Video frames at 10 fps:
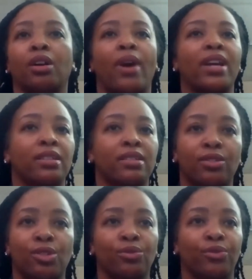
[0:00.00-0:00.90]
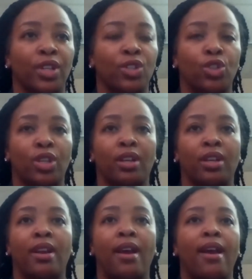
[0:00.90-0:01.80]
crisis
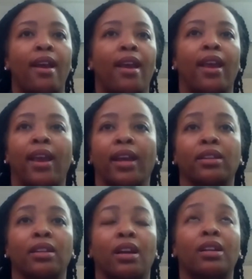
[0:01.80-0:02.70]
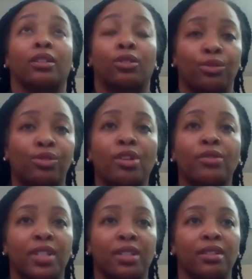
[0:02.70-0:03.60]
intervention, and clinical
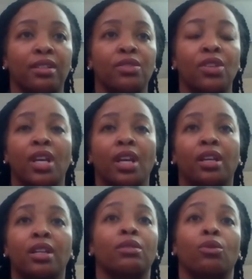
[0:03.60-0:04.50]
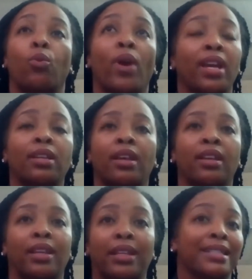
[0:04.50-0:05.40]
services in a way
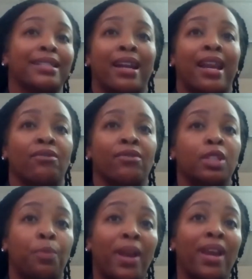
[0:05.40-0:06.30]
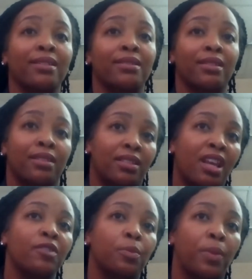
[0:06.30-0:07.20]
that they did not have a
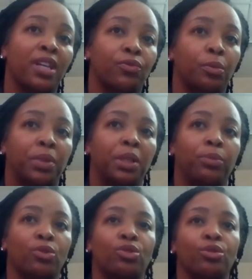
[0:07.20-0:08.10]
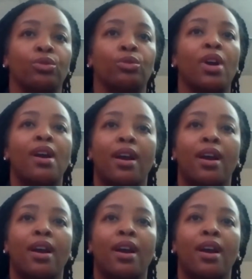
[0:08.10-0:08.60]
safe space for people to